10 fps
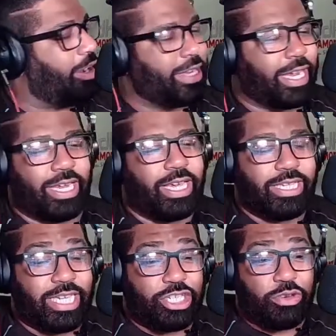Okay.
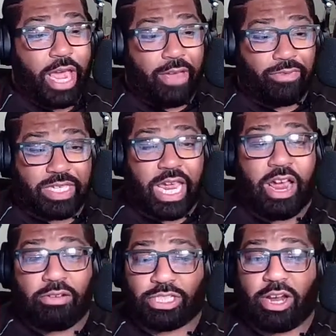Did you have the
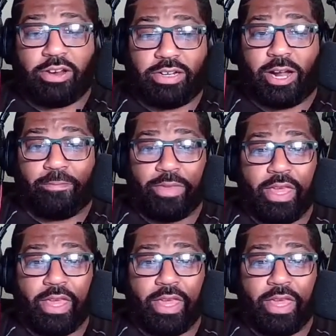sound turned up?